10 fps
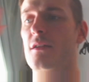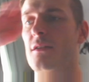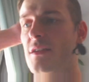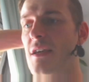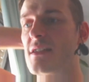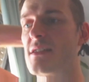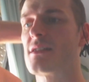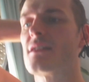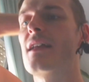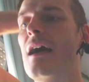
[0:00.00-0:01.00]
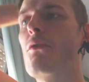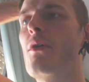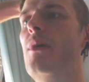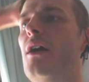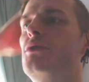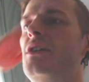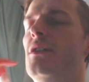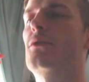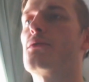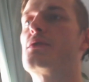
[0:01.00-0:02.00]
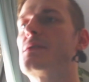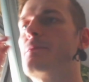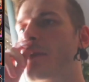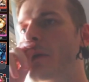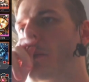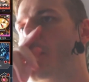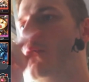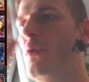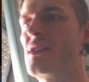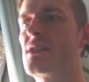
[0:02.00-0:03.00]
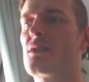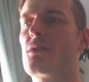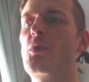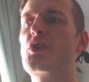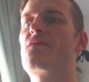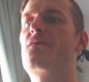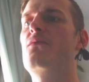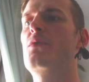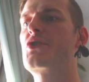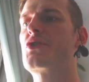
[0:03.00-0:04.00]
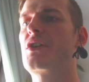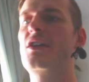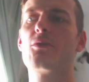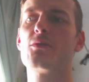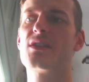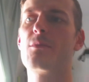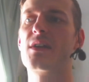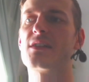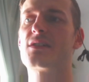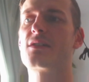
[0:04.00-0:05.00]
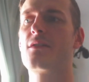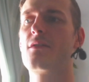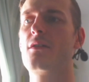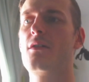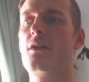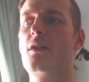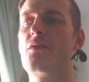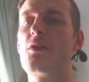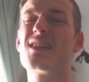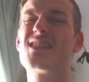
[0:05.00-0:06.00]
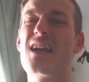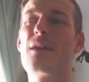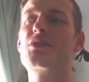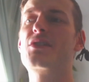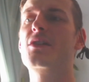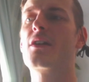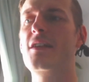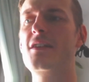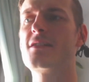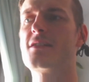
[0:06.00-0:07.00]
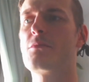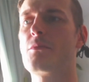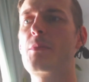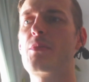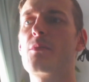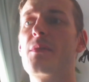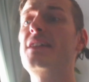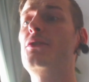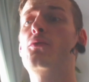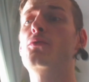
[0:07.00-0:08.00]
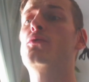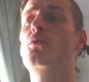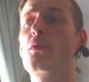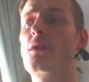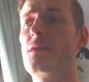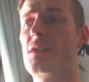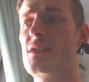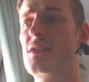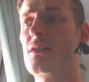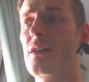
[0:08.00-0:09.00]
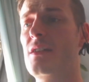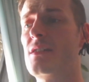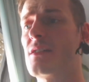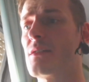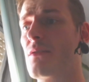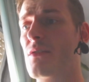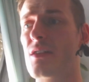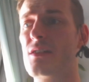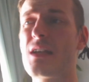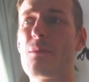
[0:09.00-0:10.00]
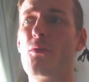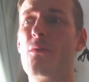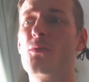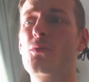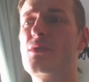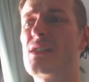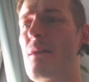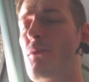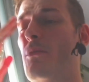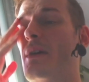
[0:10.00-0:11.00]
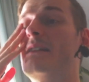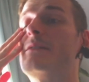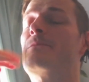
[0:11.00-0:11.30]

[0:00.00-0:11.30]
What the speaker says: Yes, now about heroes. Which hero is the best? There are some tier lists people made. You could Google these tier lists. Some are good, some are bad.